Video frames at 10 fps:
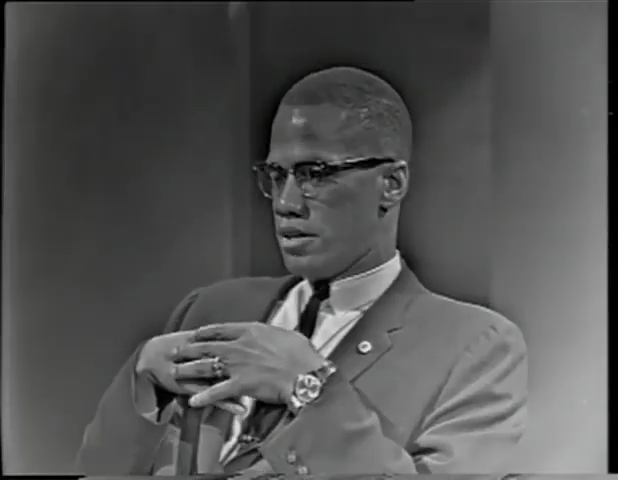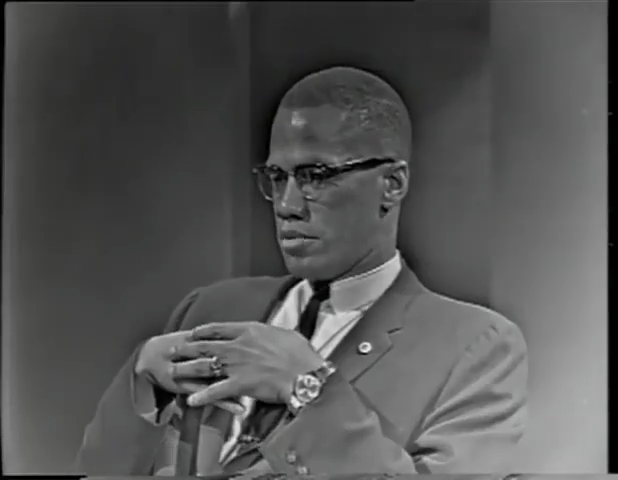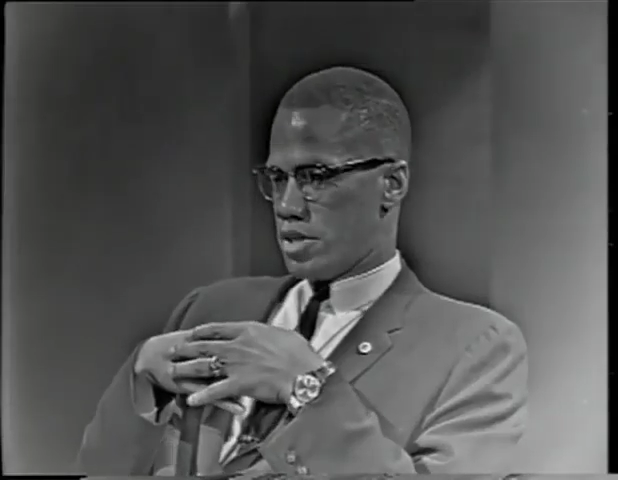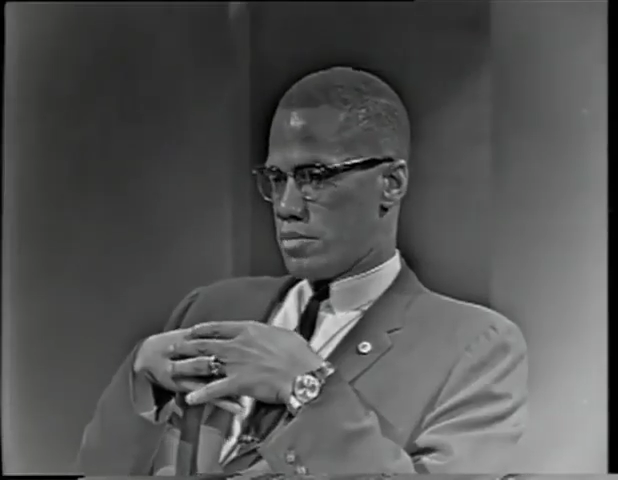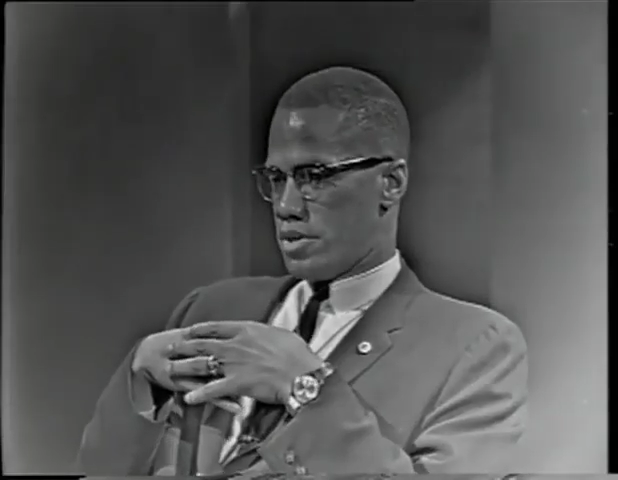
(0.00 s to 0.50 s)

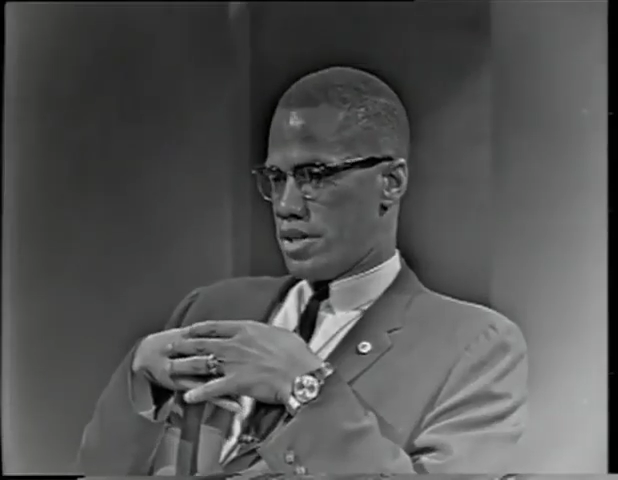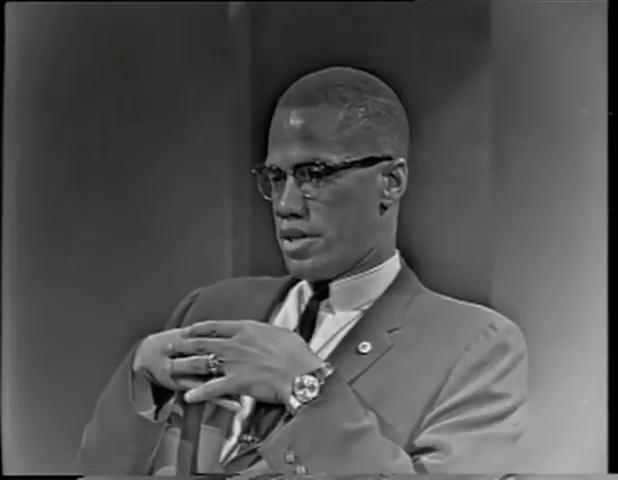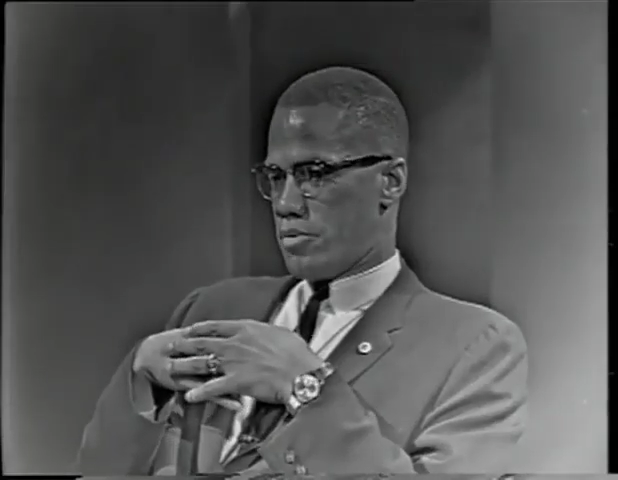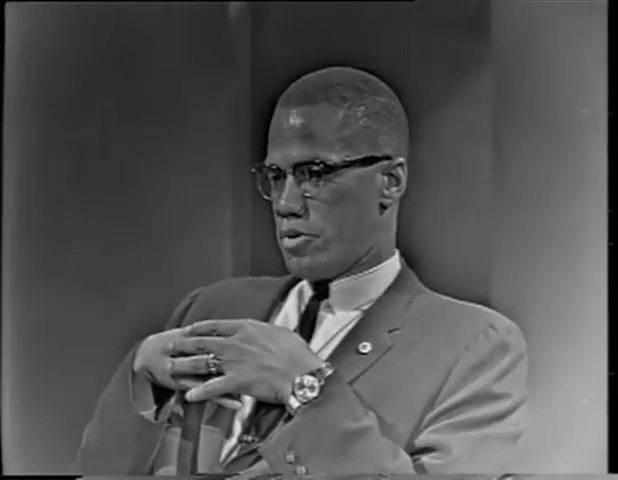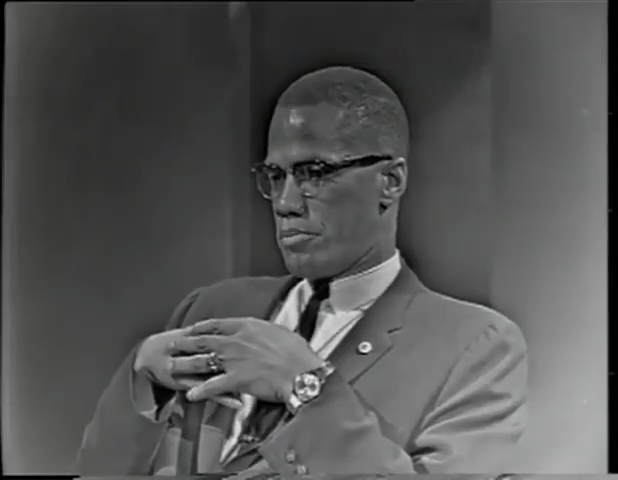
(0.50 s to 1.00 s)
was when
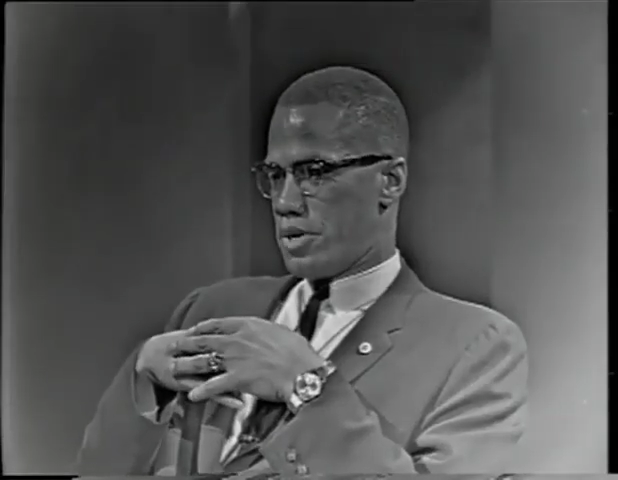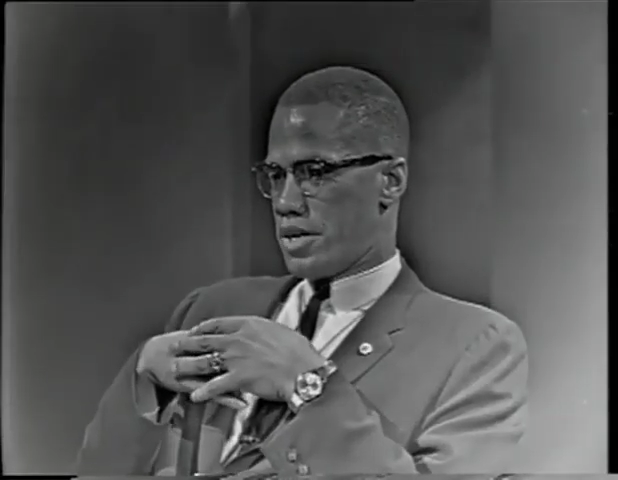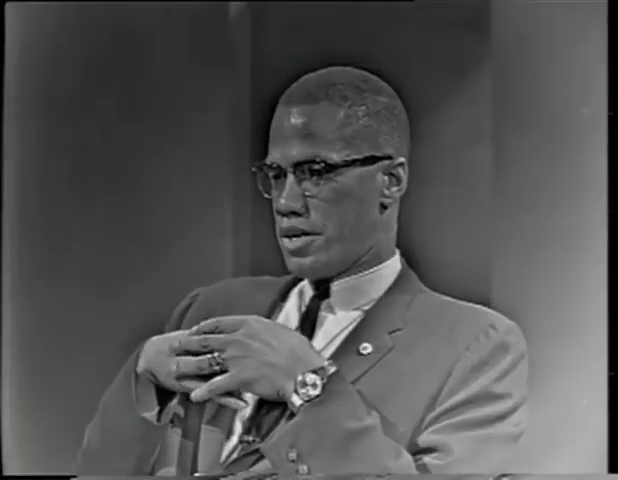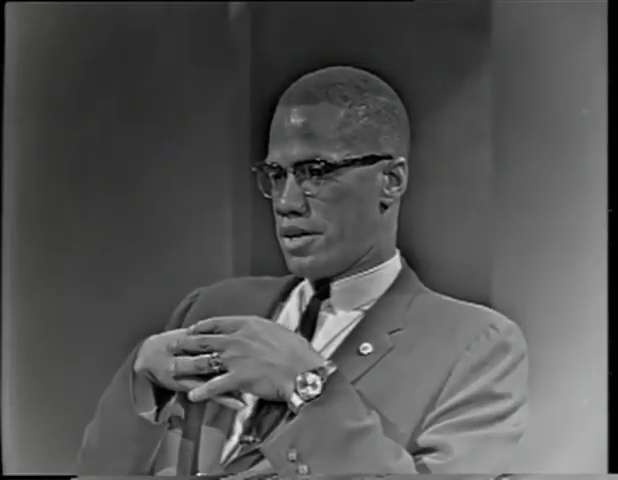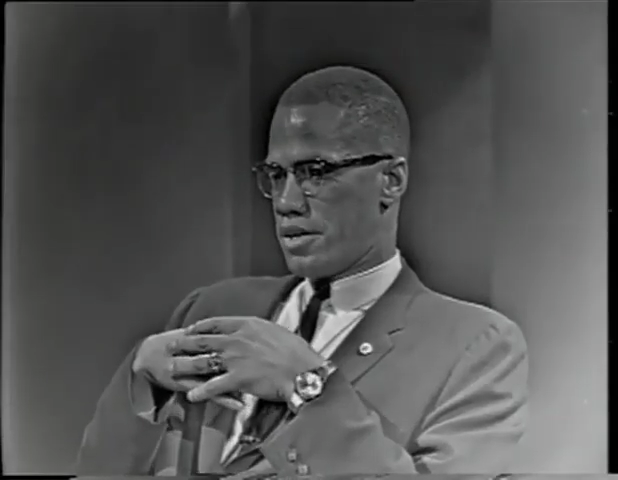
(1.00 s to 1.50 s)
they were
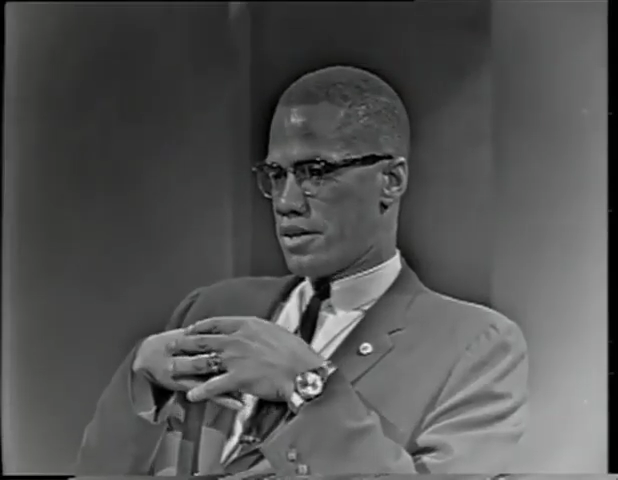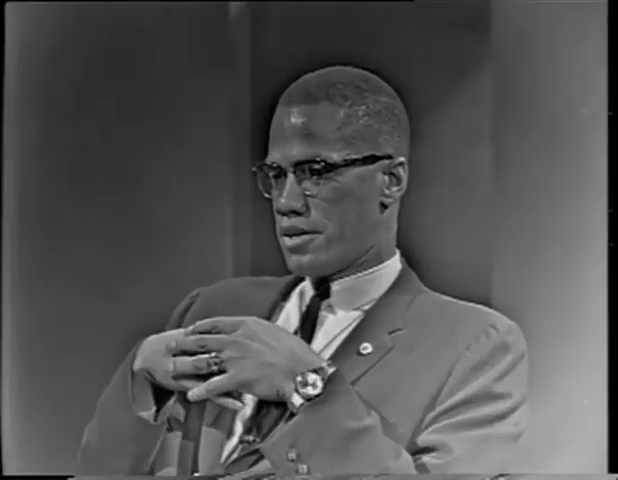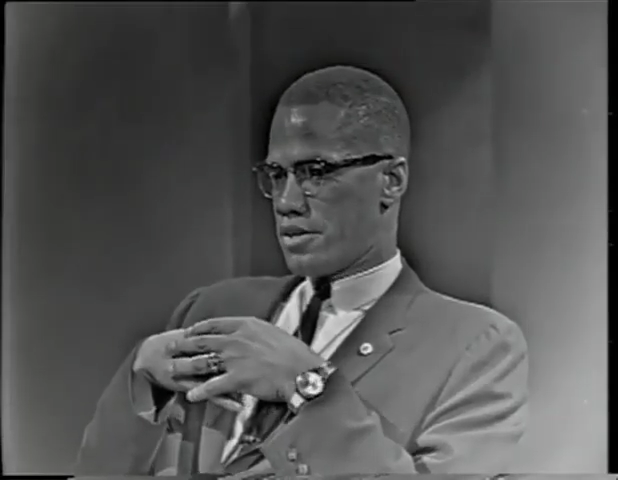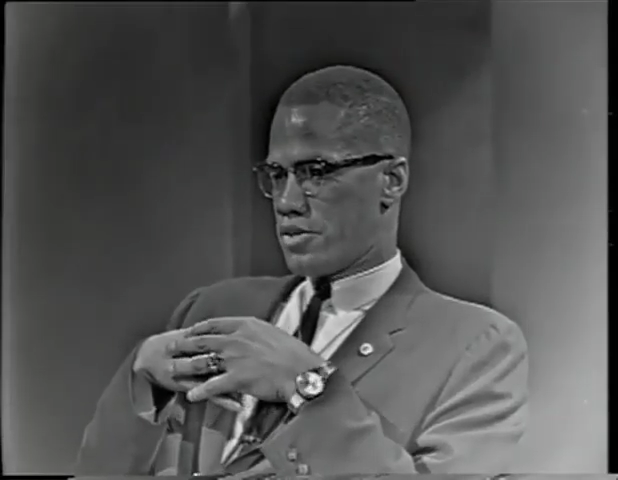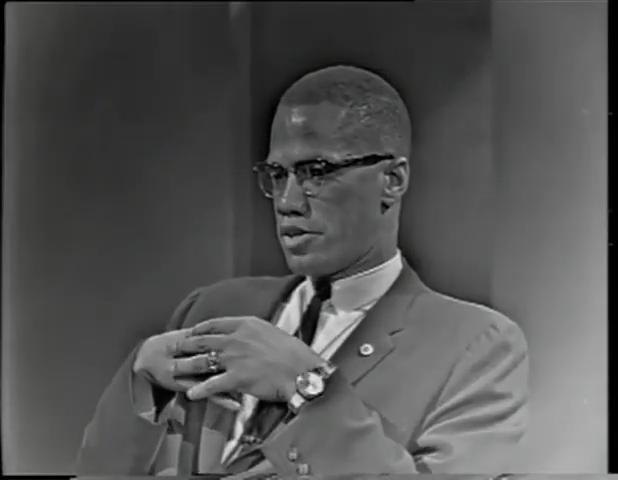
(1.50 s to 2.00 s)
picketing
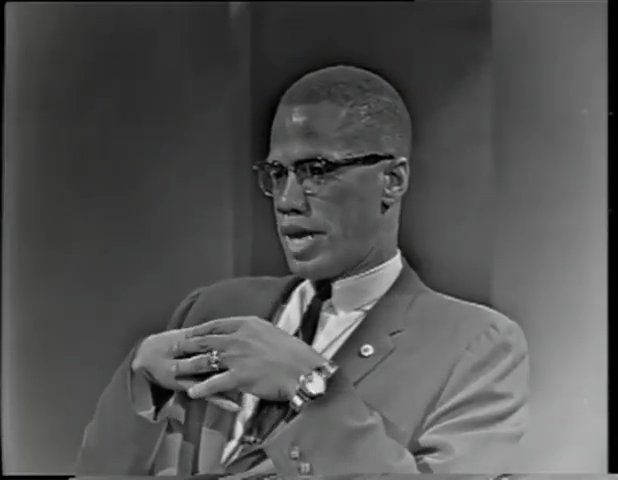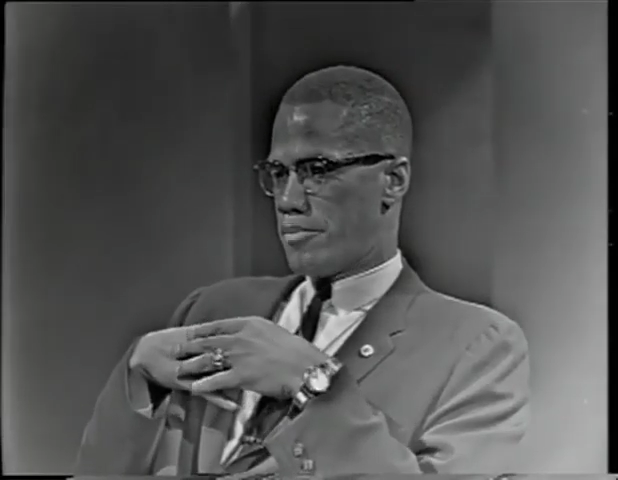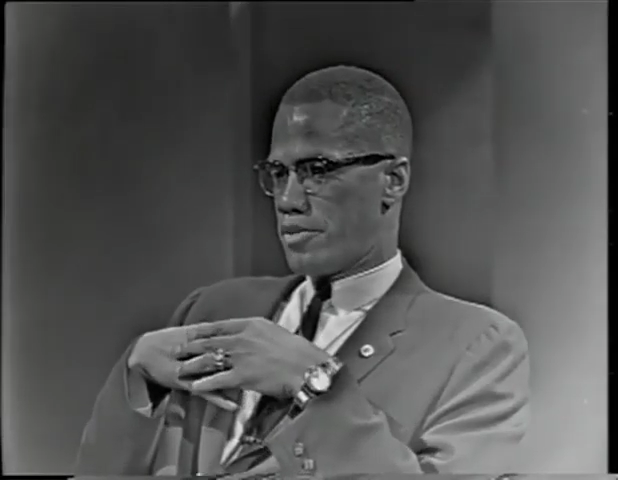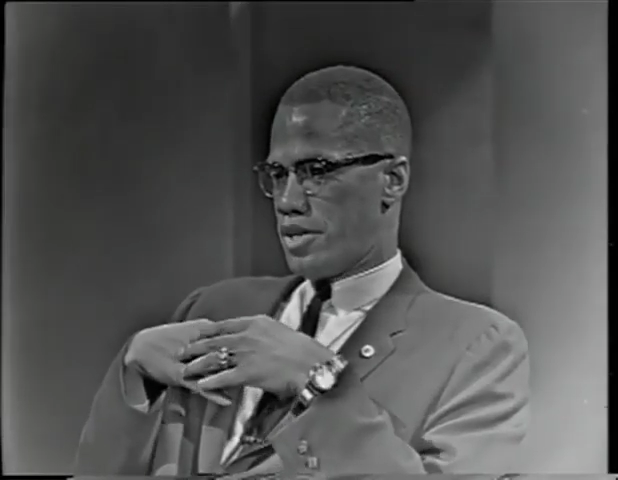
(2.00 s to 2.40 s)
to stop